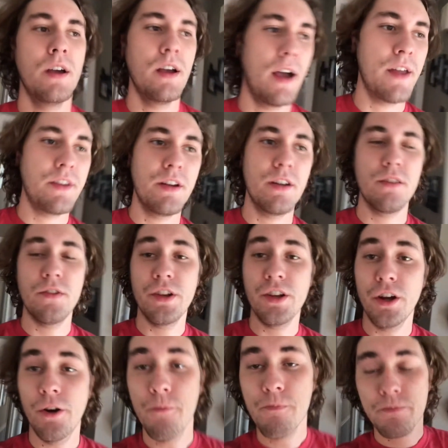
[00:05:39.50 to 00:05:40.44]
at the end of the
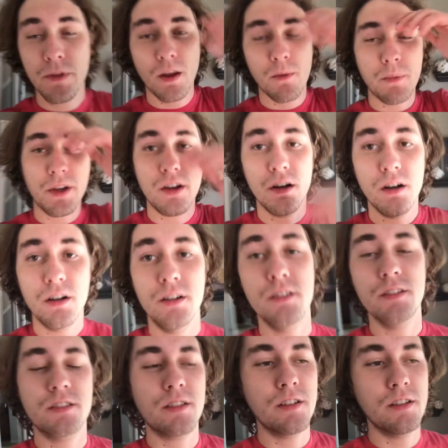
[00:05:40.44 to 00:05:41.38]
video
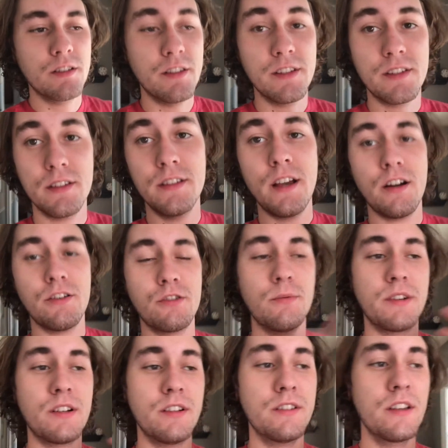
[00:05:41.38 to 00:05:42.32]
because this is the outro
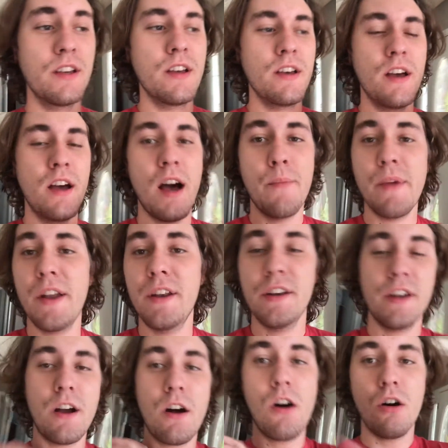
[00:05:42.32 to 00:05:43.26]
because I'm
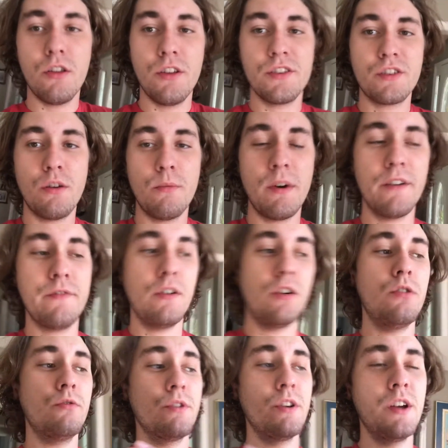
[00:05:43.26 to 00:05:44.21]
editing all this on my
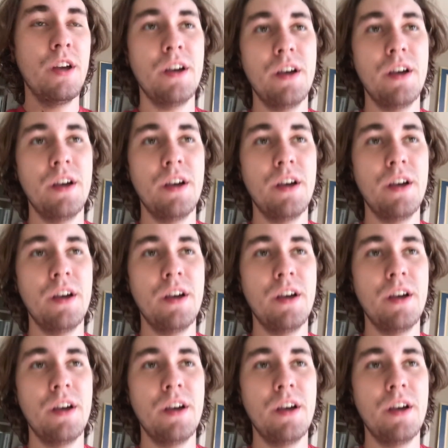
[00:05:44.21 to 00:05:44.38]
phone